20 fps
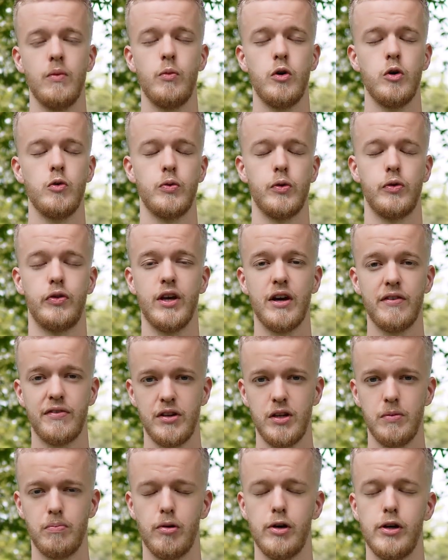we will
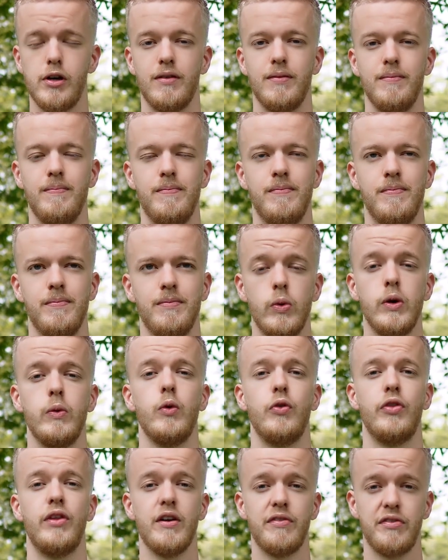definitely
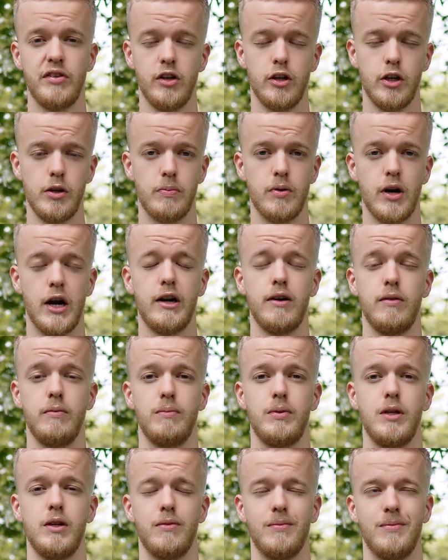
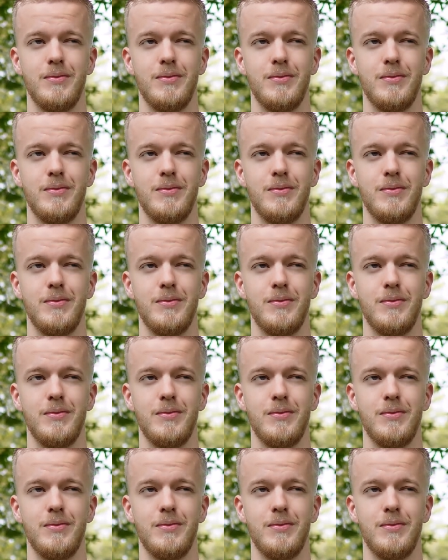be